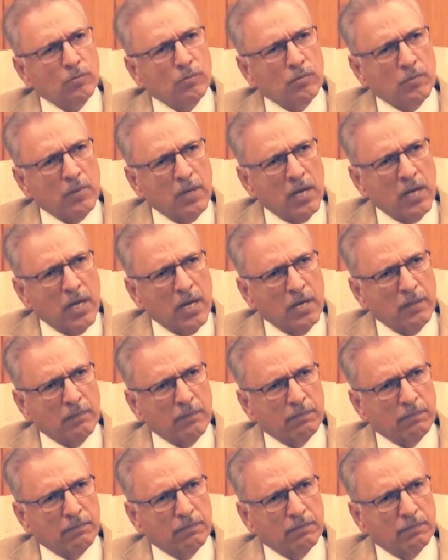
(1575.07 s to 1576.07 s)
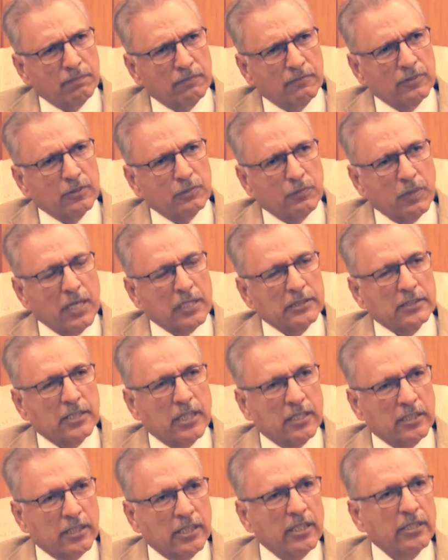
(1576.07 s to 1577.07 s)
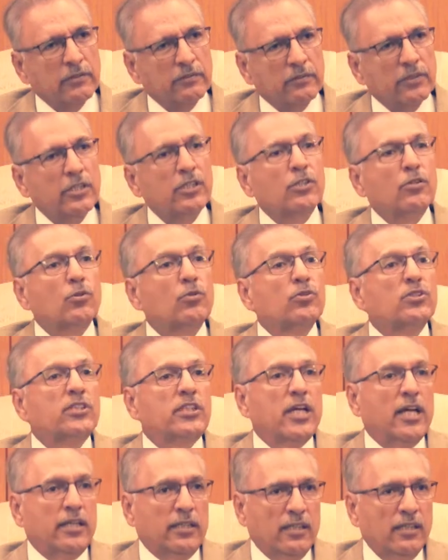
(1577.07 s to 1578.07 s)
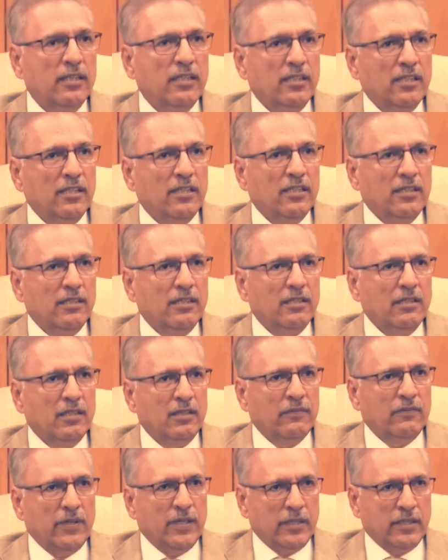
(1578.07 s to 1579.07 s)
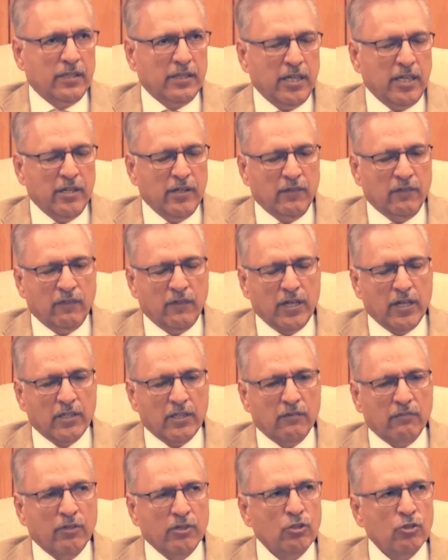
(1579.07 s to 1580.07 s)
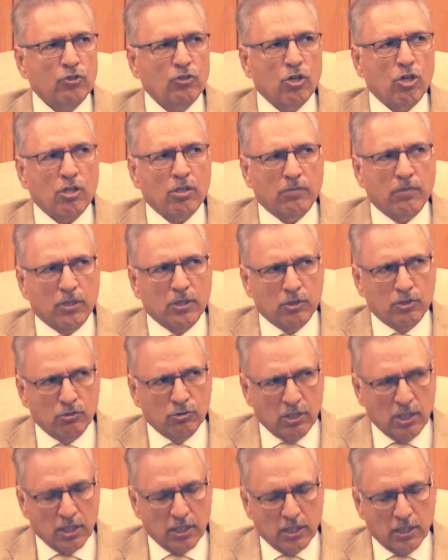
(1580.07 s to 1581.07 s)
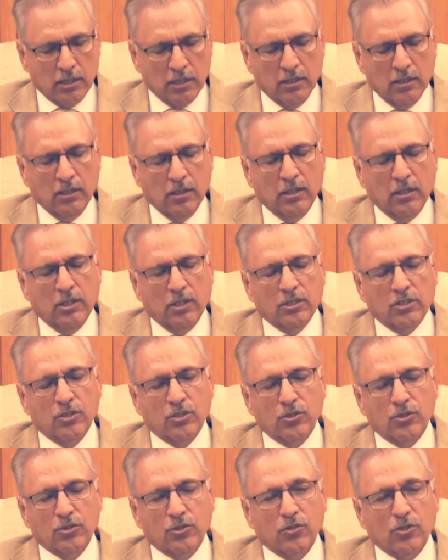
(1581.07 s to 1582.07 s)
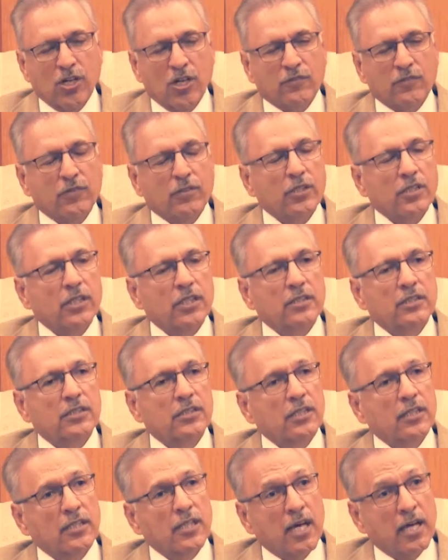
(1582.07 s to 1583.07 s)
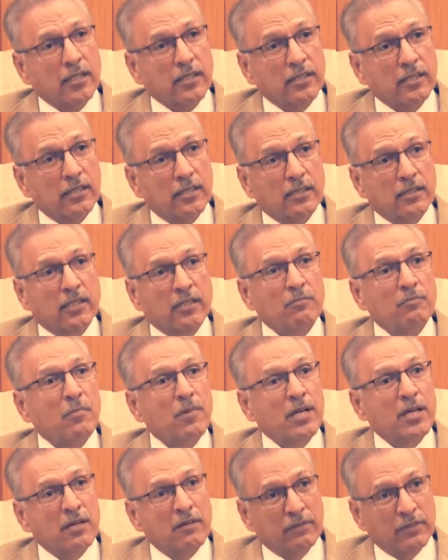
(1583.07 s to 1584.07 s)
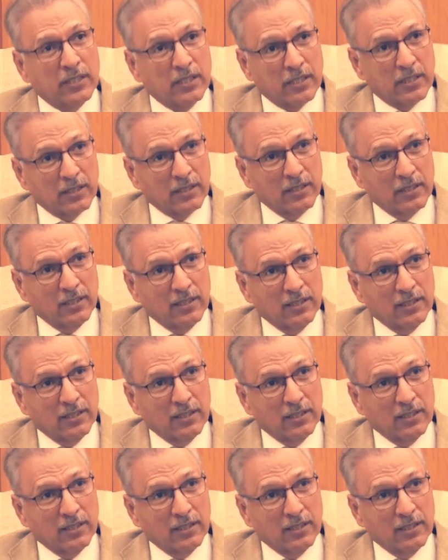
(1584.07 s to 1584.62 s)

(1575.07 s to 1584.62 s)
I think the new map which Pakistan gave includes that fact. And in fact, when you talk about Junagadh, you should not forget Sardargarh and Manavadar.